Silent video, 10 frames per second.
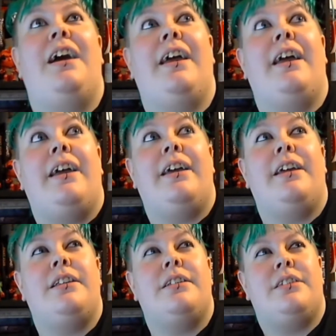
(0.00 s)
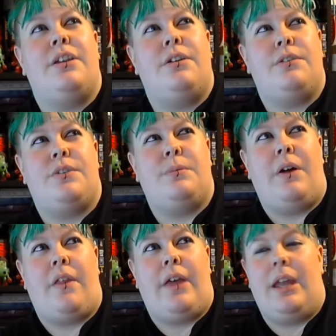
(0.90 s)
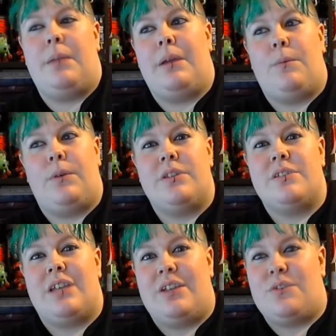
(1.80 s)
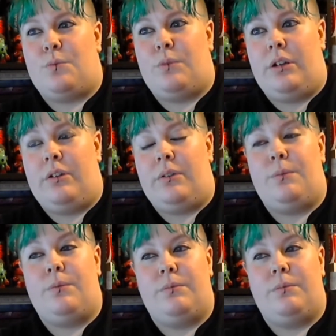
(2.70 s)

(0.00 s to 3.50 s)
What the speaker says: And there are some other anime ones as well.